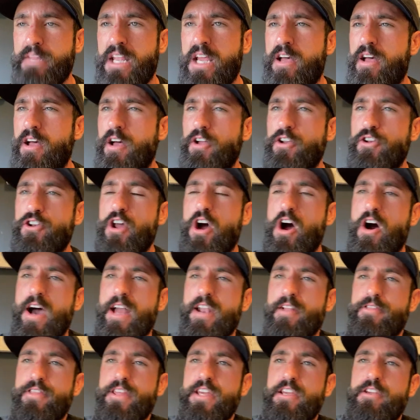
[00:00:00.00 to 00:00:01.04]

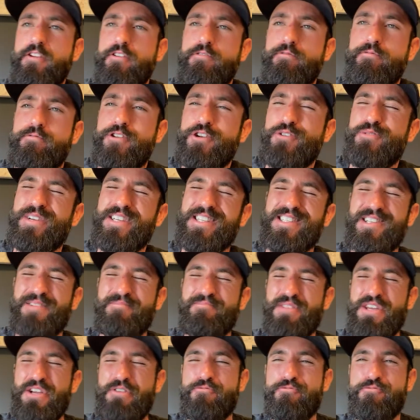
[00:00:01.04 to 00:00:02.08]
I don't think you're doing
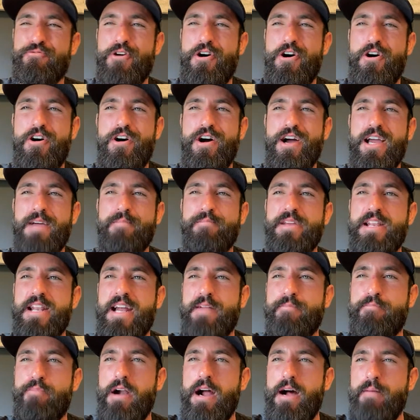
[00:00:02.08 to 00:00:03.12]
something wrong. I mean,
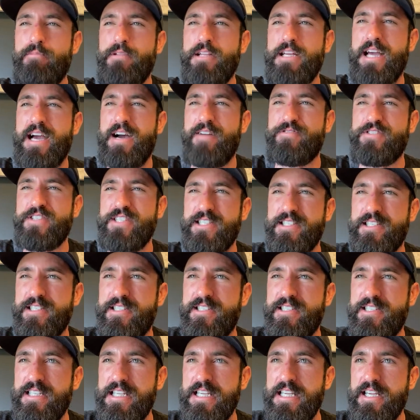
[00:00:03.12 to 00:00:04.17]
I'd probably have to
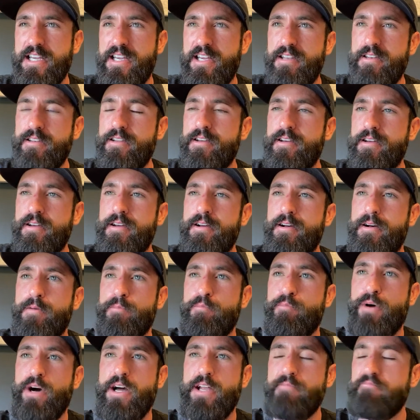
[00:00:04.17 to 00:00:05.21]
see it,
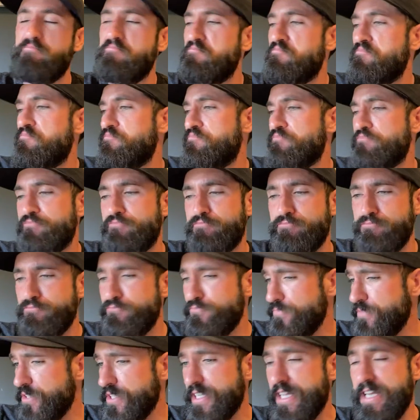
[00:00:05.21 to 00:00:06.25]
but
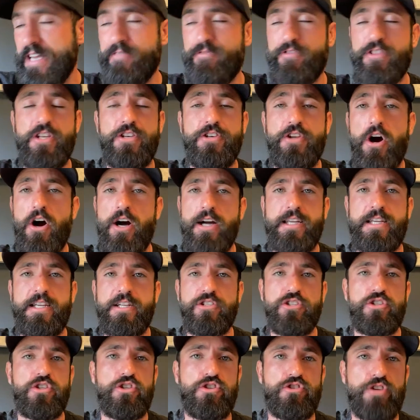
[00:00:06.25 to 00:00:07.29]
if the dog
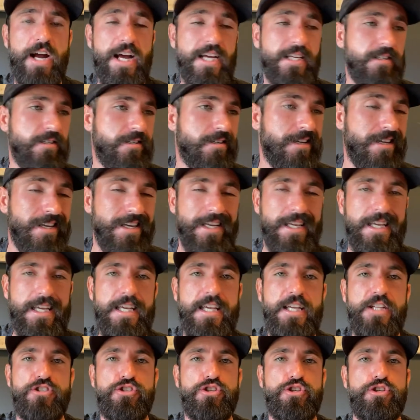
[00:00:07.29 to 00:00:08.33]
gets stressed,
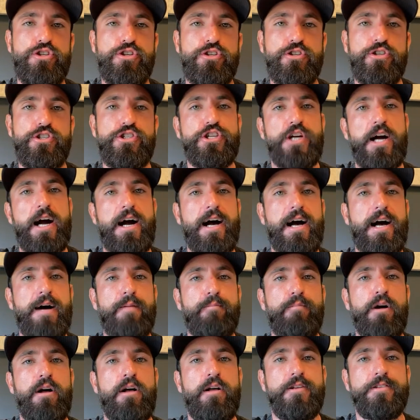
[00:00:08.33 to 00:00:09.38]
it's your
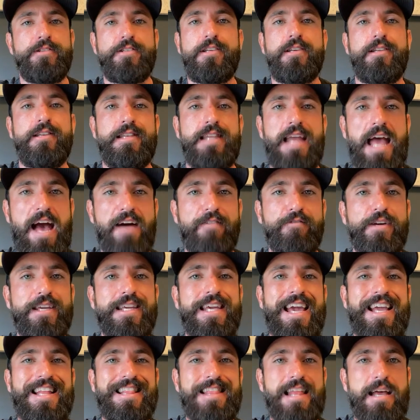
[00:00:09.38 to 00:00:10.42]
job to
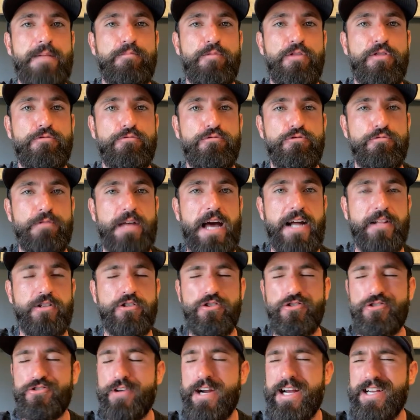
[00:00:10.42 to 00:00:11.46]
navigate them through that
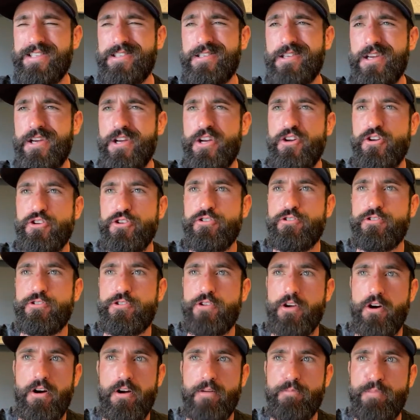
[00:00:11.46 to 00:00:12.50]
stress. Your
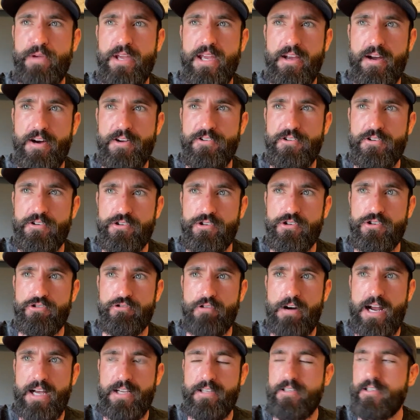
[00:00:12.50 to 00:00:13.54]
dog being under
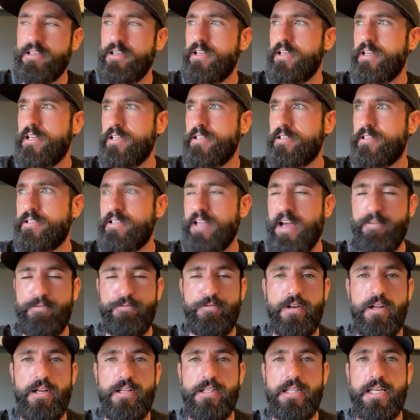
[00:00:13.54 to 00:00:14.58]
stress is
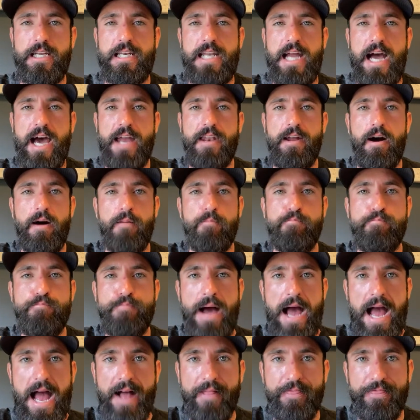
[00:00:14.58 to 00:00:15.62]
definitely not a
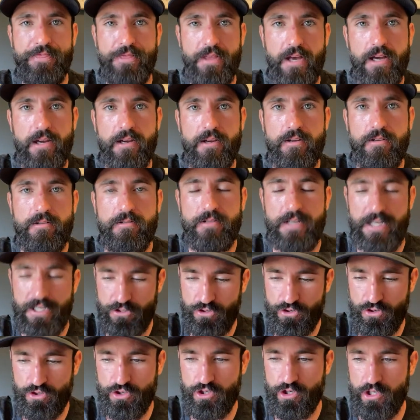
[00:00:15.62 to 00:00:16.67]
bad thing.
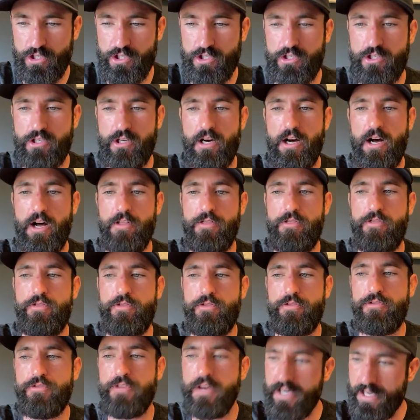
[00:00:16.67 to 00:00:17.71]
It's just a
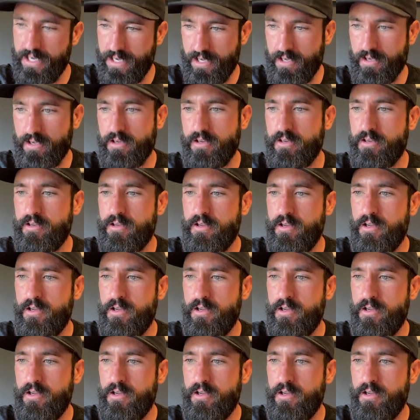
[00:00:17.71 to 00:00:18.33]
thing.